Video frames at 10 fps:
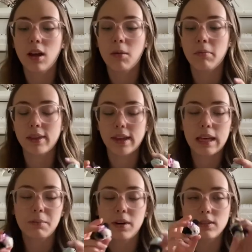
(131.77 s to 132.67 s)
but they
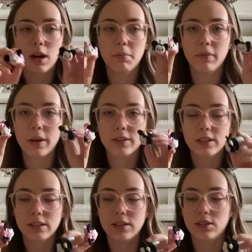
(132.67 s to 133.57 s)
came on top, they were
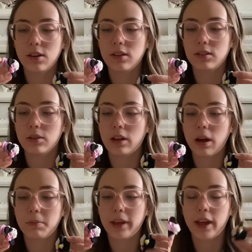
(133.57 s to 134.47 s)
stitched onto a
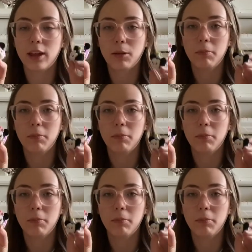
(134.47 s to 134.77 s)
cupcake,